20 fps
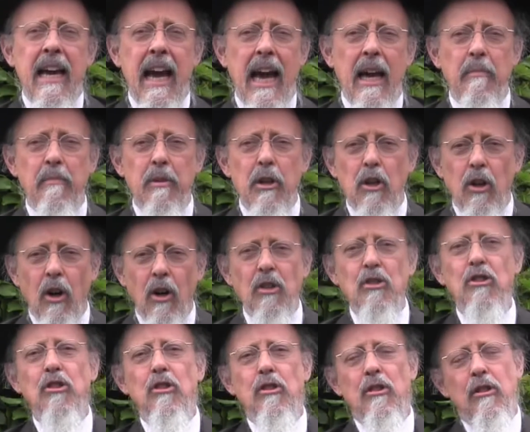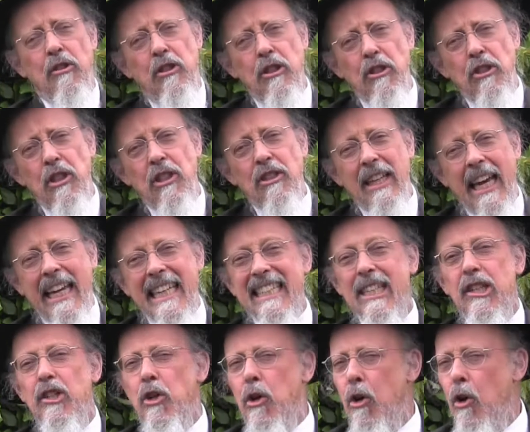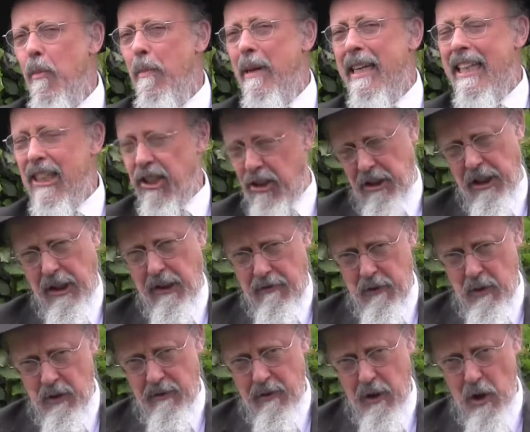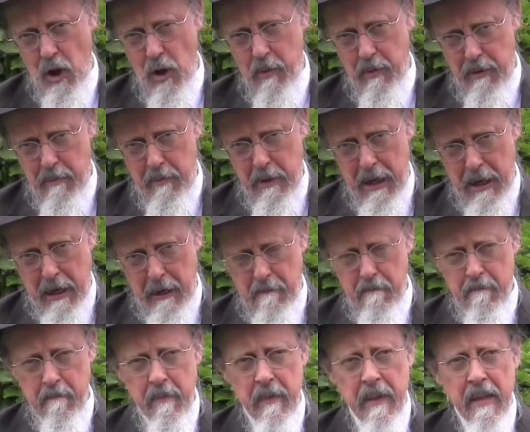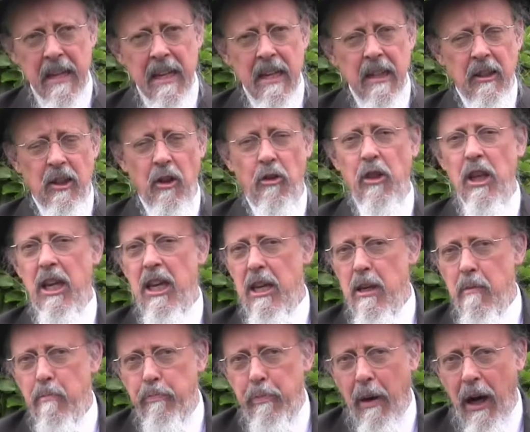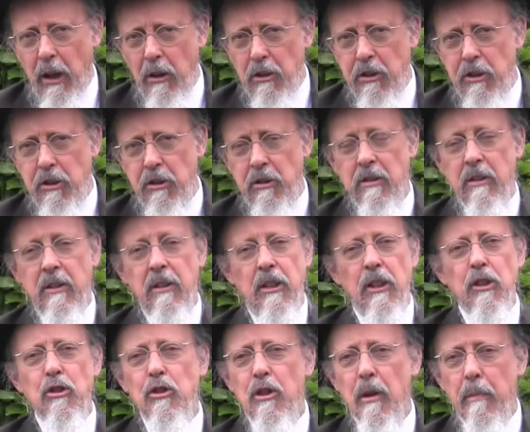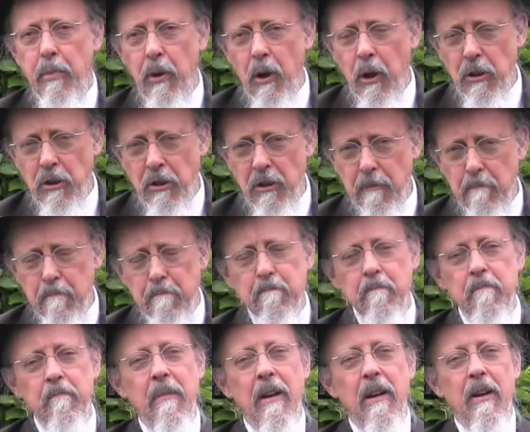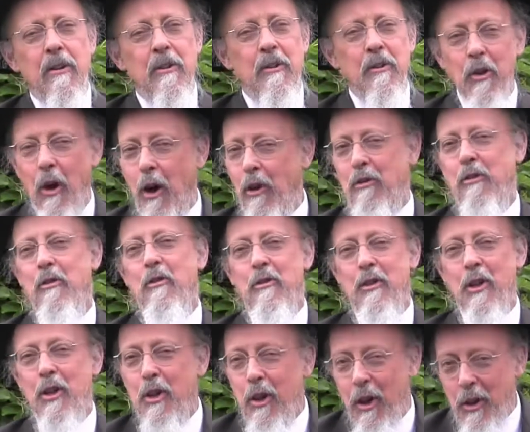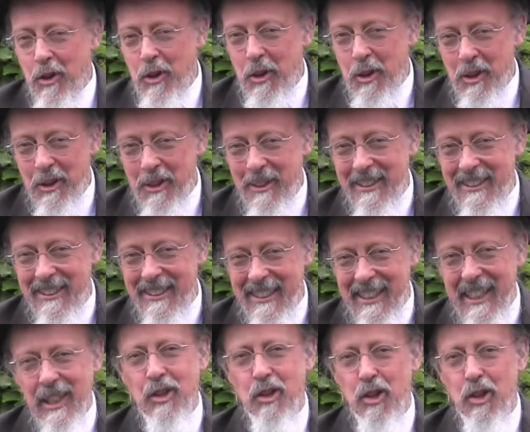And because this is a deterministic view of the human being, that the impulse is the person, not the conscience in